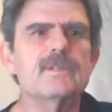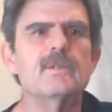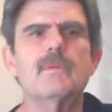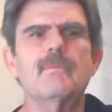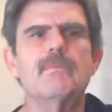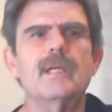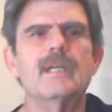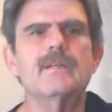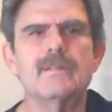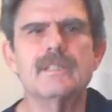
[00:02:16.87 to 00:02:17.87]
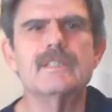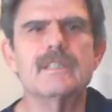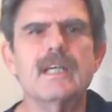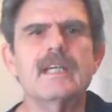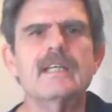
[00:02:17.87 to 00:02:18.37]
a human being to
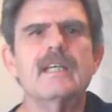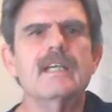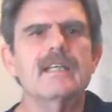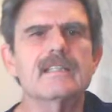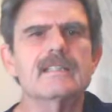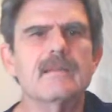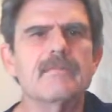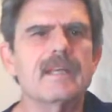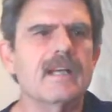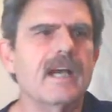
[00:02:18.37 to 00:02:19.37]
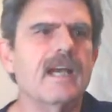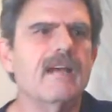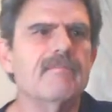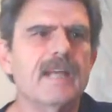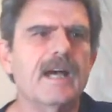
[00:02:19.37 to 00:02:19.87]
this day is something I
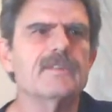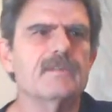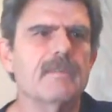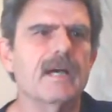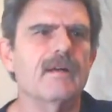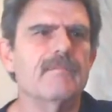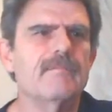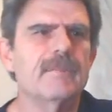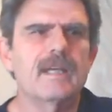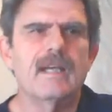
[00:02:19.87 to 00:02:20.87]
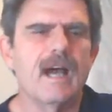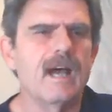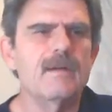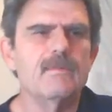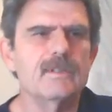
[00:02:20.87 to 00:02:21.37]
have doubts about.
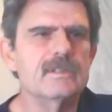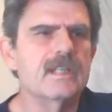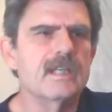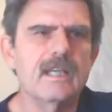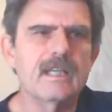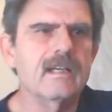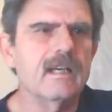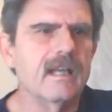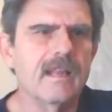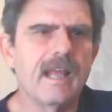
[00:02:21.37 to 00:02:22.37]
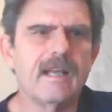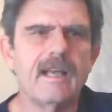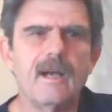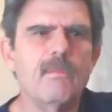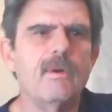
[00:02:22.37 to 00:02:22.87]
I was the nigger, and that
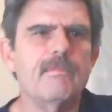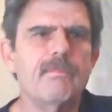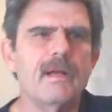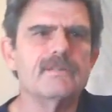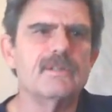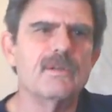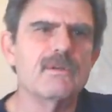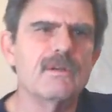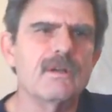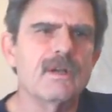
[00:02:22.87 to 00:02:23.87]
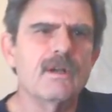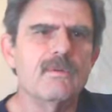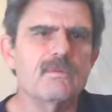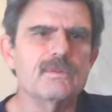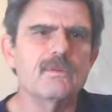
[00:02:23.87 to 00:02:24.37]
cowboy prosecutor
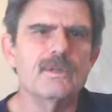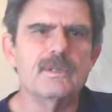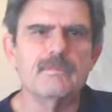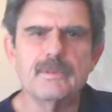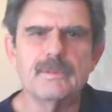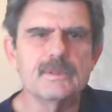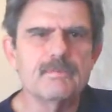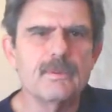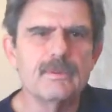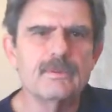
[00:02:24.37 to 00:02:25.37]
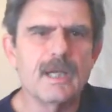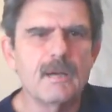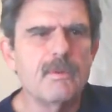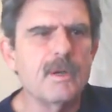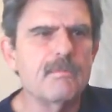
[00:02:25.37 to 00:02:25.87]
was going to put his spurred
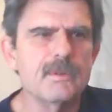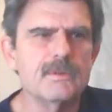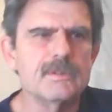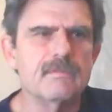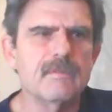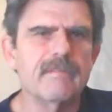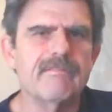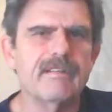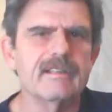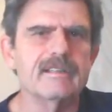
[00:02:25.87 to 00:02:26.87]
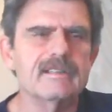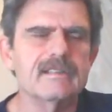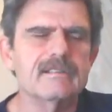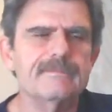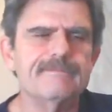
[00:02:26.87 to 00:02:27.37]
cowboy boots in my
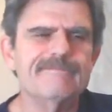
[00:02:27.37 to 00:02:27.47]
face."